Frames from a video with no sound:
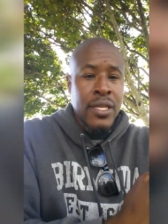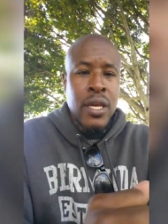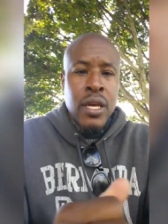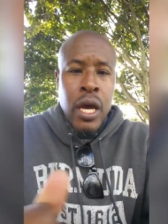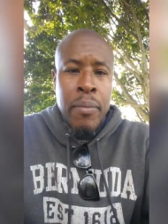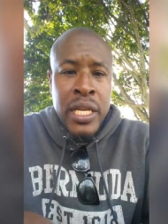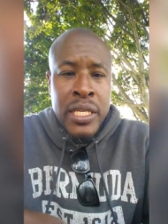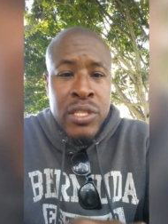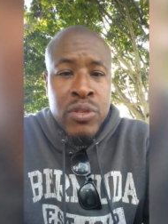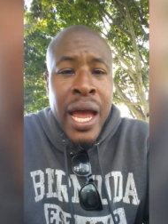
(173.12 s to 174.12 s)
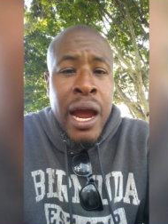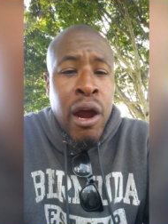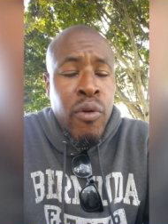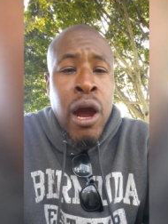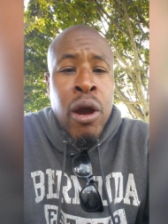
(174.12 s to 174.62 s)
I've been listening to Hal
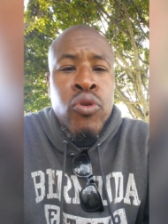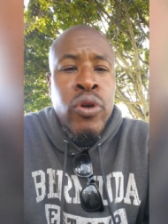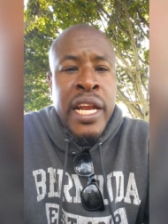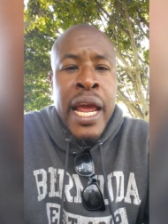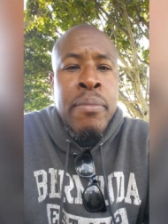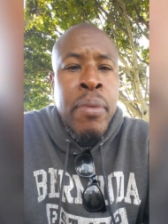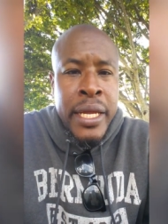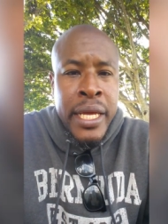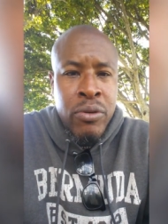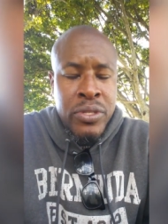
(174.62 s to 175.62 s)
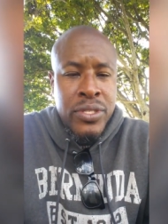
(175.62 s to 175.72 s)
Rao more than anybody else. Like